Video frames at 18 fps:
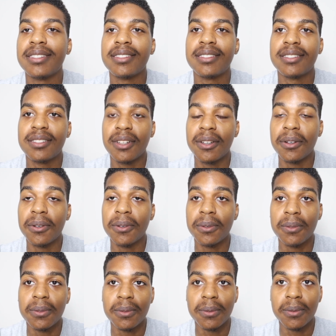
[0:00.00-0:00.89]

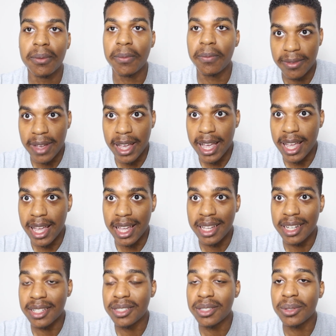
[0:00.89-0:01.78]
So it's
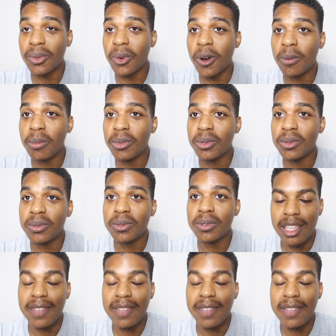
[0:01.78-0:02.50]
fine, it's normal.